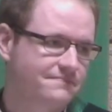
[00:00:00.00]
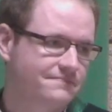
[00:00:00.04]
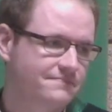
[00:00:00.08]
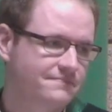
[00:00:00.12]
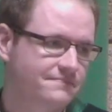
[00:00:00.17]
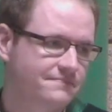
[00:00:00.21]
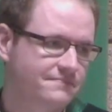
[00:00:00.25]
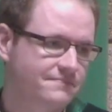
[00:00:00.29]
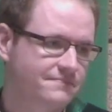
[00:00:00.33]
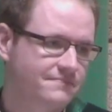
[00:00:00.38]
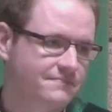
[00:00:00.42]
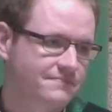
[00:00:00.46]

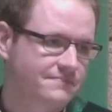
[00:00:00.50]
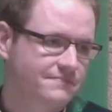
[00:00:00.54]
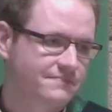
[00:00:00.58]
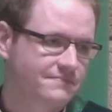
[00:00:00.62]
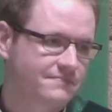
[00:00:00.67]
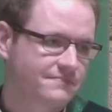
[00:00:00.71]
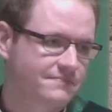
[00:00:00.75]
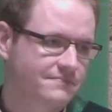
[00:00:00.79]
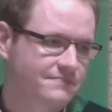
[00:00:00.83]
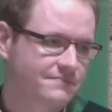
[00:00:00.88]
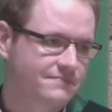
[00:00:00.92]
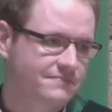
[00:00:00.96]

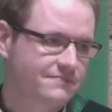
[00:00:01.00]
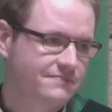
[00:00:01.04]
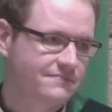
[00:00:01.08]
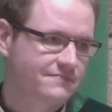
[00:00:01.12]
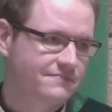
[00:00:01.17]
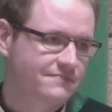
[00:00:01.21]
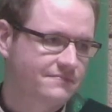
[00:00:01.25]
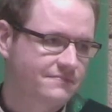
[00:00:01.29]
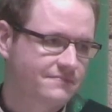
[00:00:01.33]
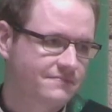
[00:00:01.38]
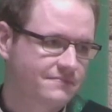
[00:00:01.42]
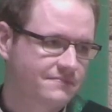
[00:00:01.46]

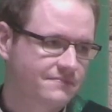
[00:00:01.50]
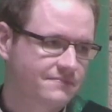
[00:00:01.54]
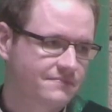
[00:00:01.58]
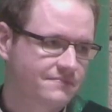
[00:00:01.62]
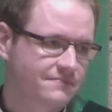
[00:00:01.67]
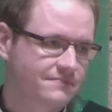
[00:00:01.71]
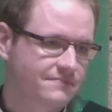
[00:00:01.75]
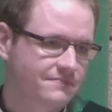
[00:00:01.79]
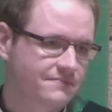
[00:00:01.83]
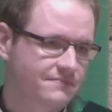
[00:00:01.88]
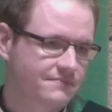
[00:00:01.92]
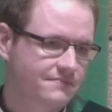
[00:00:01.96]

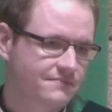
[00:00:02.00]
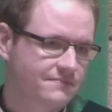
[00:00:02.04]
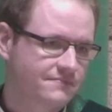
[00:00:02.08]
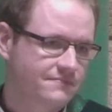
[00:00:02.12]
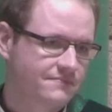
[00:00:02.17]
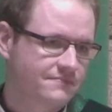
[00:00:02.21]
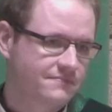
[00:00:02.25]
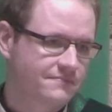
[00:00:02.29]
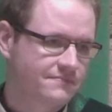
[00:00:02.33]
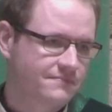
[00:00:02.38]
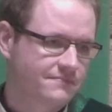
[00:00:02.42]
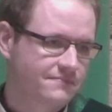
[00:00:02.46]

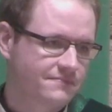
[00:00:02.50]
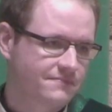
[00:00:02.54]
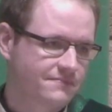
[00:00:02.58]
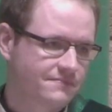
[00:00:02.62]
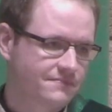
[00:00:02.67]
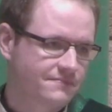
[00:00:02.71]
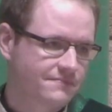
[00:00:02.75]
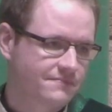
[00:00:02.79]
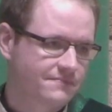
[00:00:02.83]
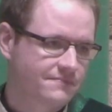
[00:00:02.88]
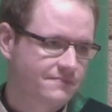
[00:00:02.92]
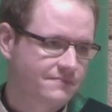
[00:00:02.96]

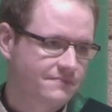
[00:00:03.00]
Nothing is said.